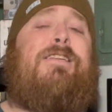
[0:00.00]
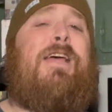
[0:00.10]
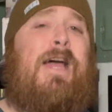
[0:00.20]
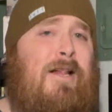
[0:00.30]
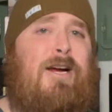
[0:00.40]

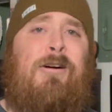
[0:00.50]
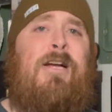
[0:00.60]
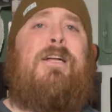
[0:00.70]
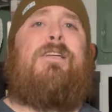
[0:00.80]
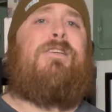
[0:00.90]
Taylor
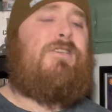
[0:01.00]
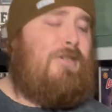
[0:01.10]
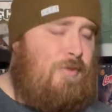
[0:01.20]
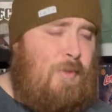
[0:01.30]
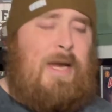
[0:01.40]

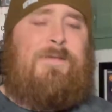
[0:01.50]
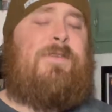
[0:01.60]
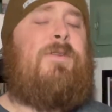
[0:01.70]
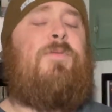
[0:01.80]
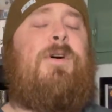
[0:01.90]

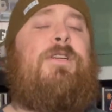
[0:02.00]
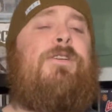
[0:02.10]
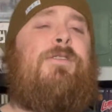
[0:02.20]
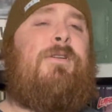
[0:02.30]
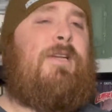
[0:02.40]
Swift, which,